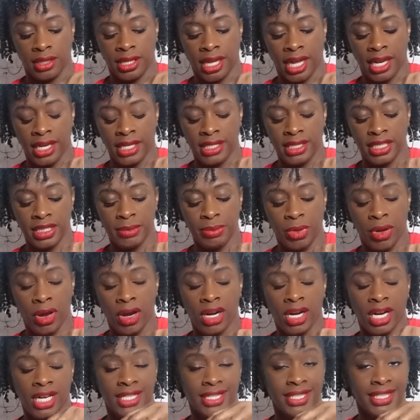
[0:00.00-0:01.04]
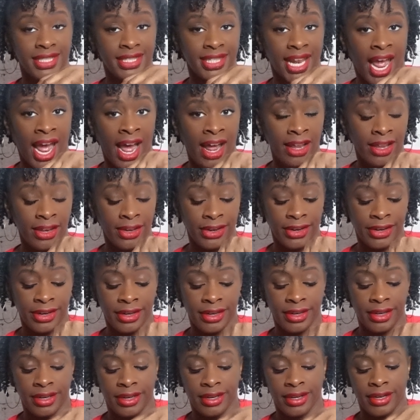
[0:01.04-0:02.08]
Now this is part of a
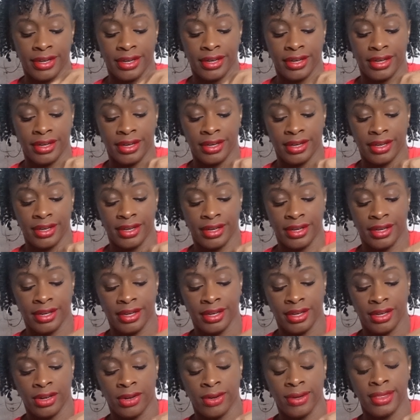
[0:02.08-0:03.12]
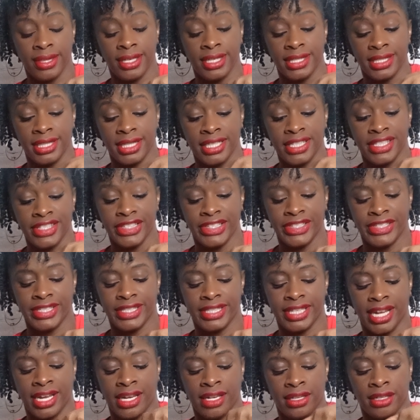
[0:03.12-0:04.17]
styler, or this is their
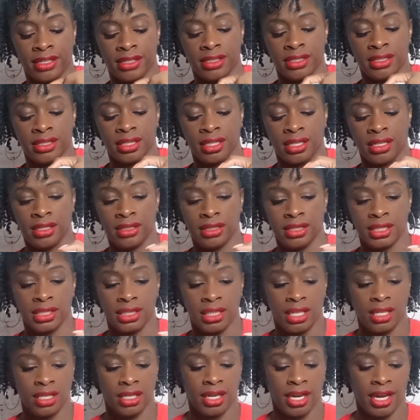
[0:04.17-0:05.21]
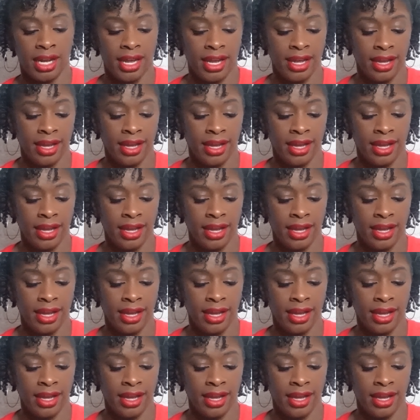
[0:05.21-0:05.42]
styler. This is the only styler they